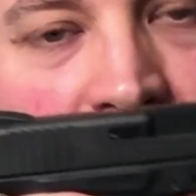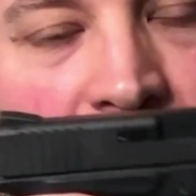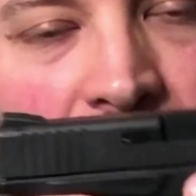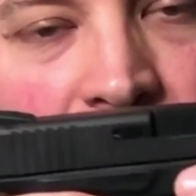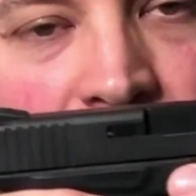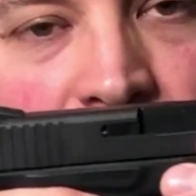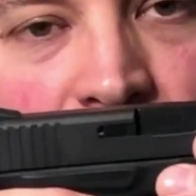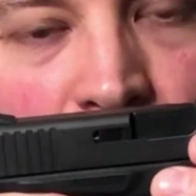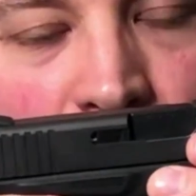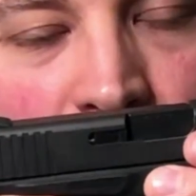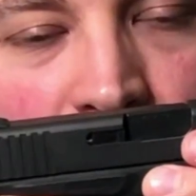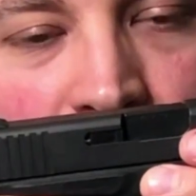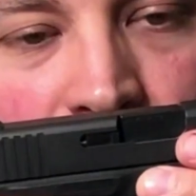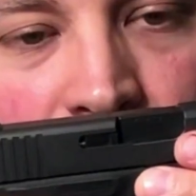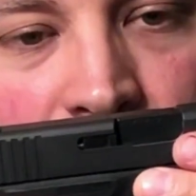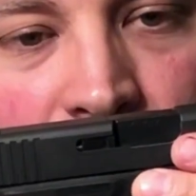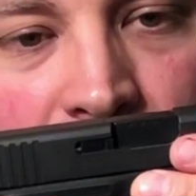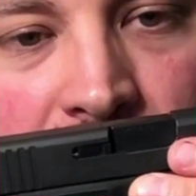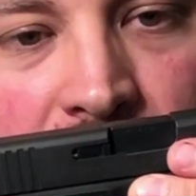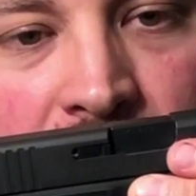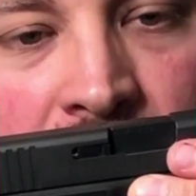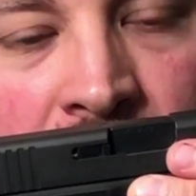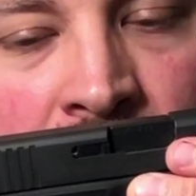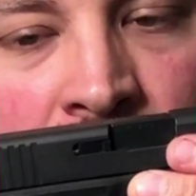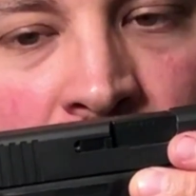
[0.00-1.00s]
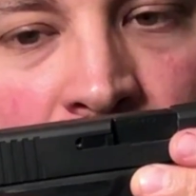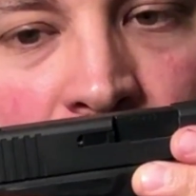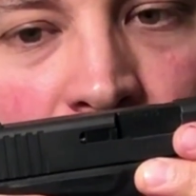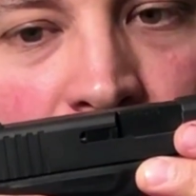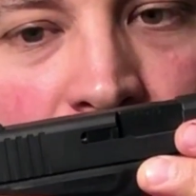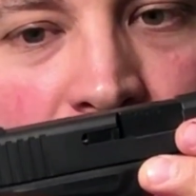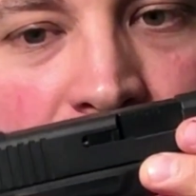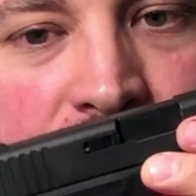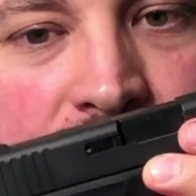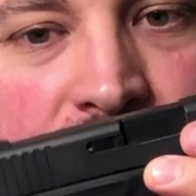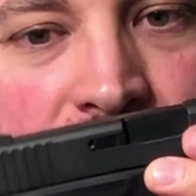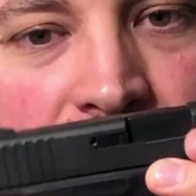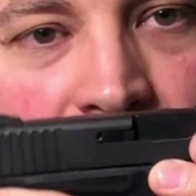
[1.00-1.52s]
Glock 43,
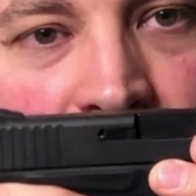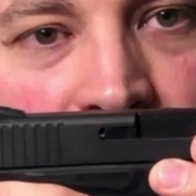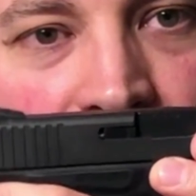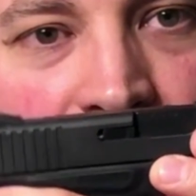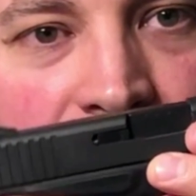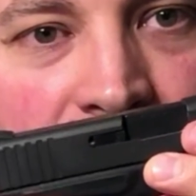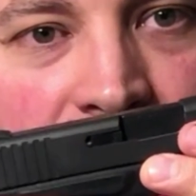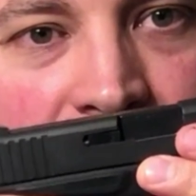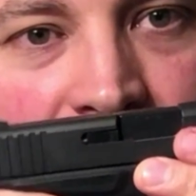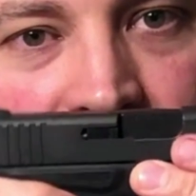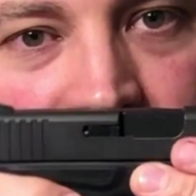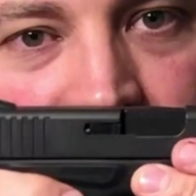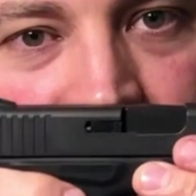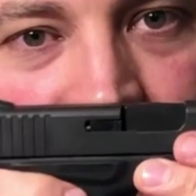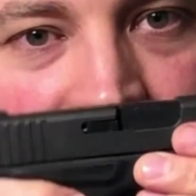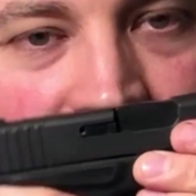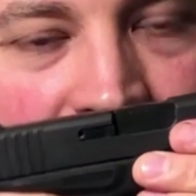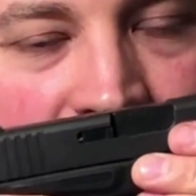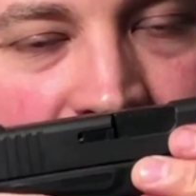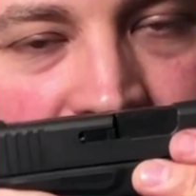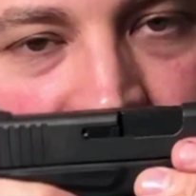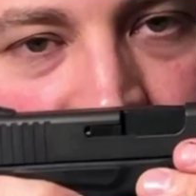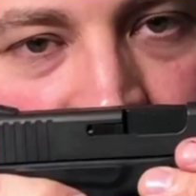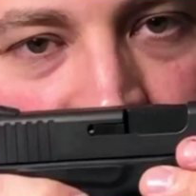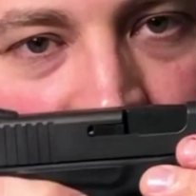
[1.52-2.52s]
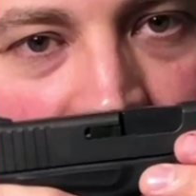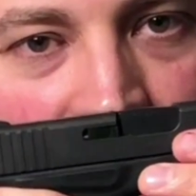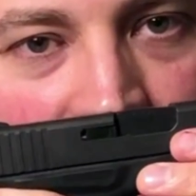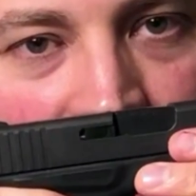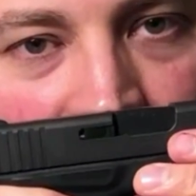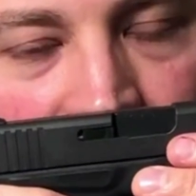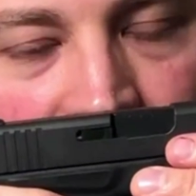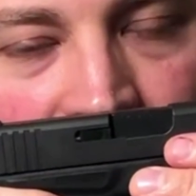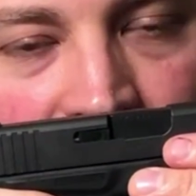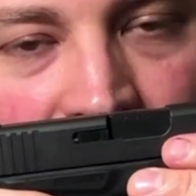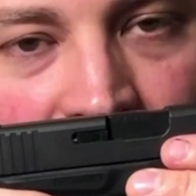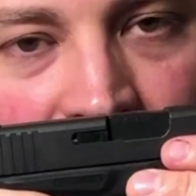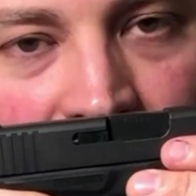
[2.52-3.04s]
which if the sights are out
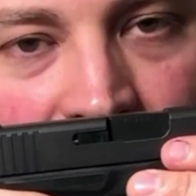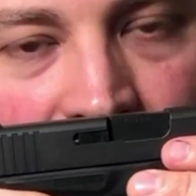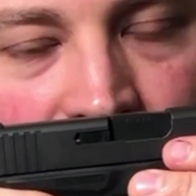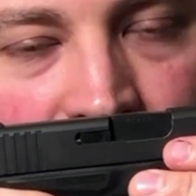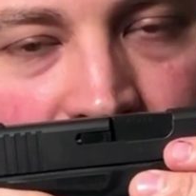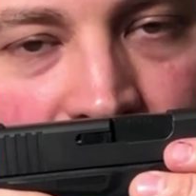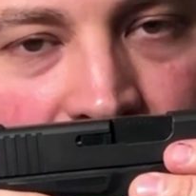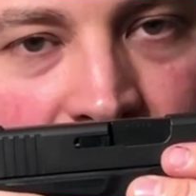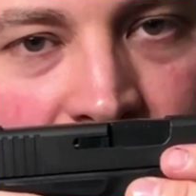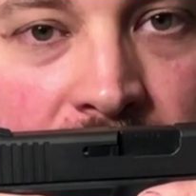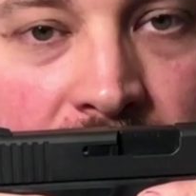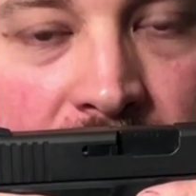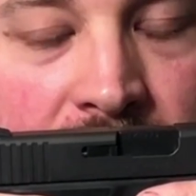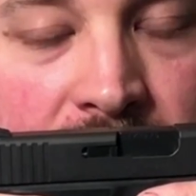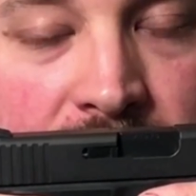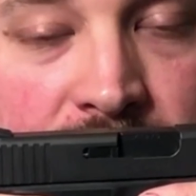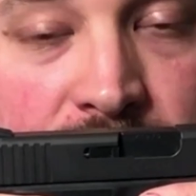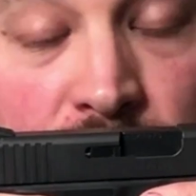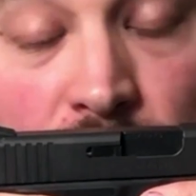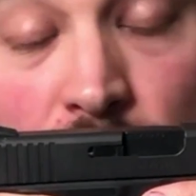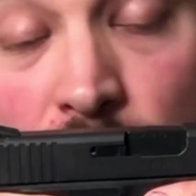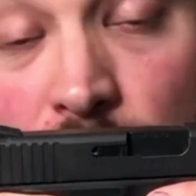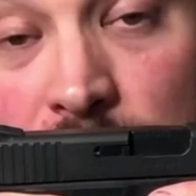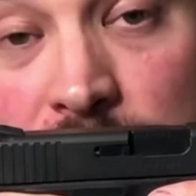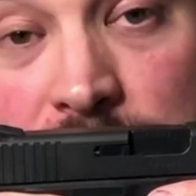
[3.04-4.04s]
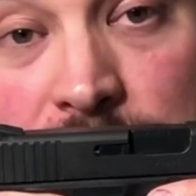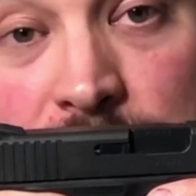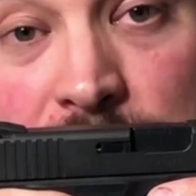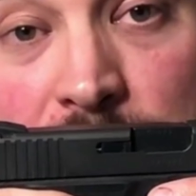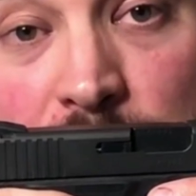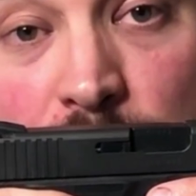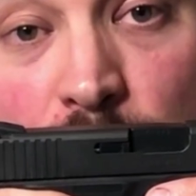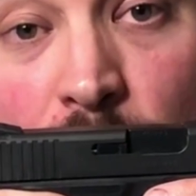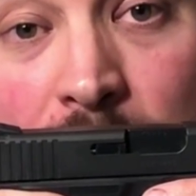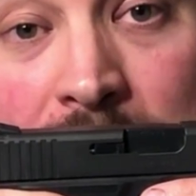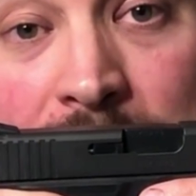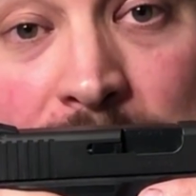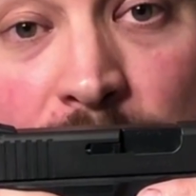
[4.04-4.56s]
of alignment, the hits are going to be
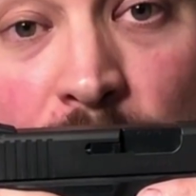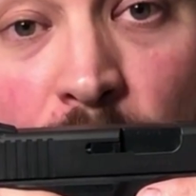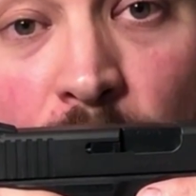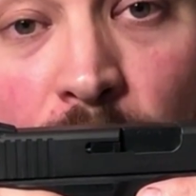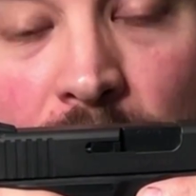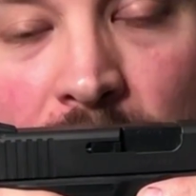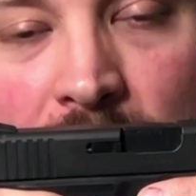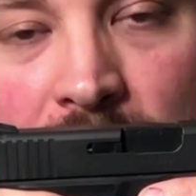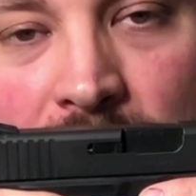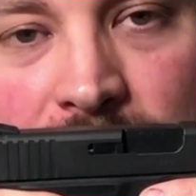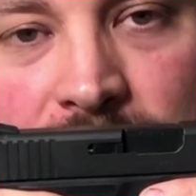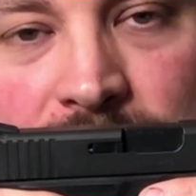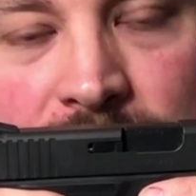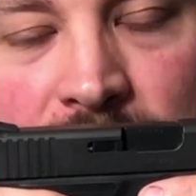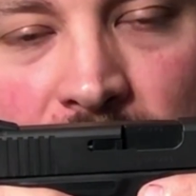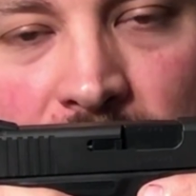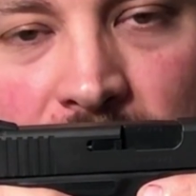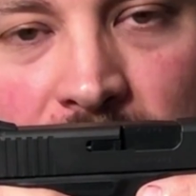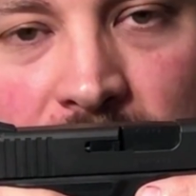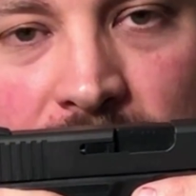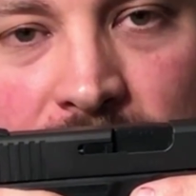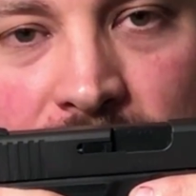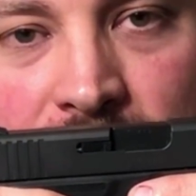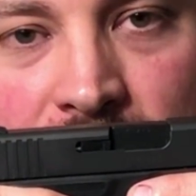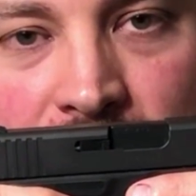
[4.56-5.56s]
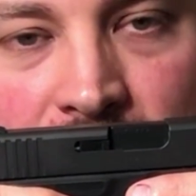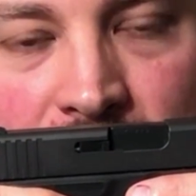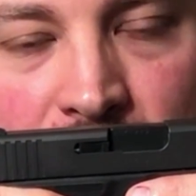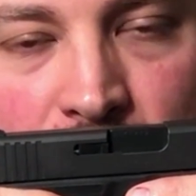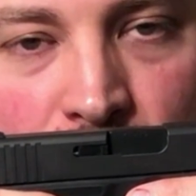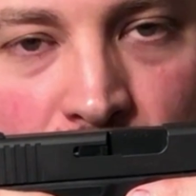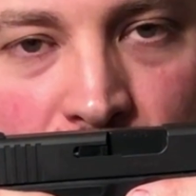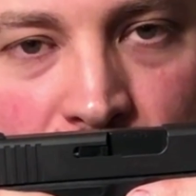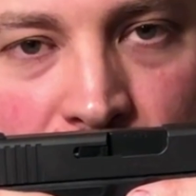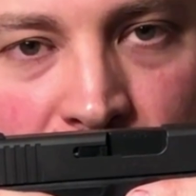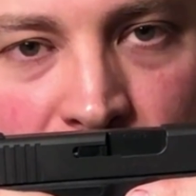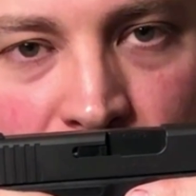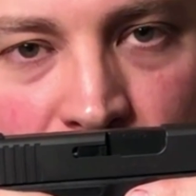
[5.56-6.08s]
way more off target than they
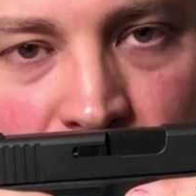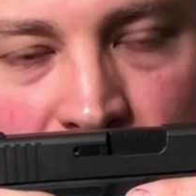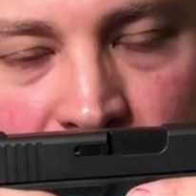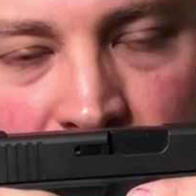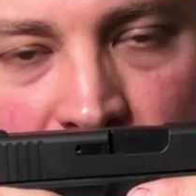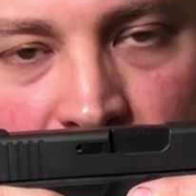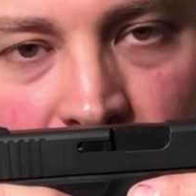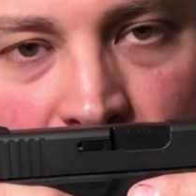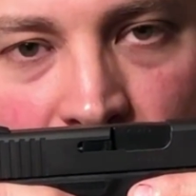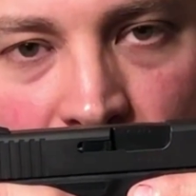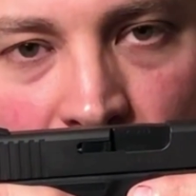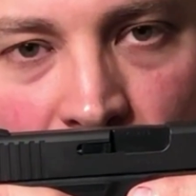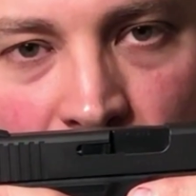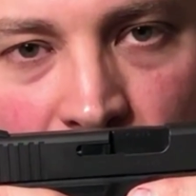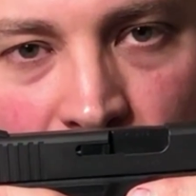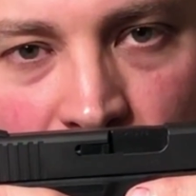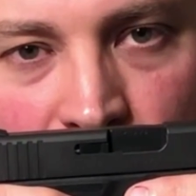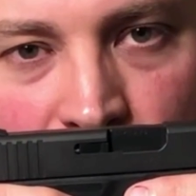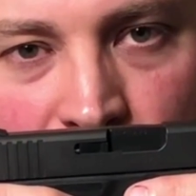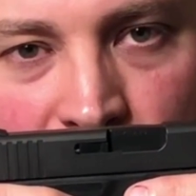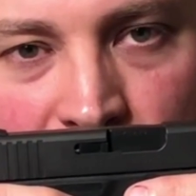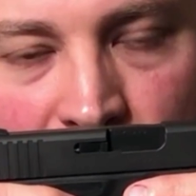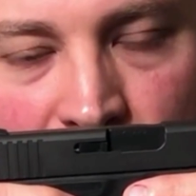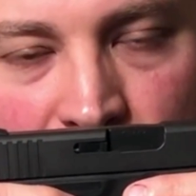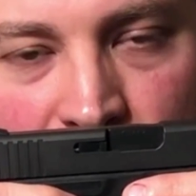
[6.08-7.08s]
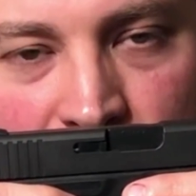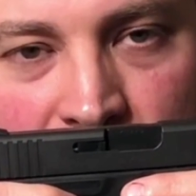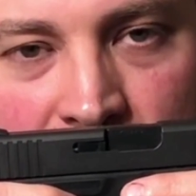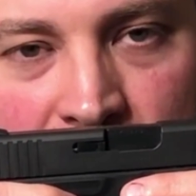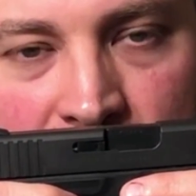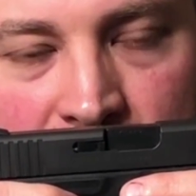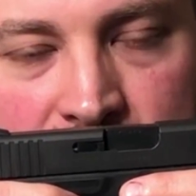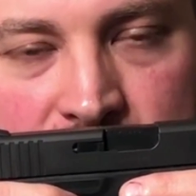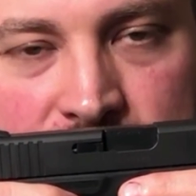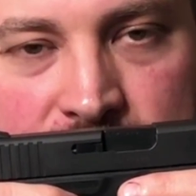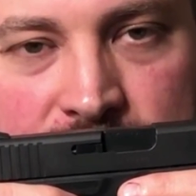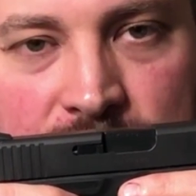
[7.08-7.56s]
would be with a longer barreled gun.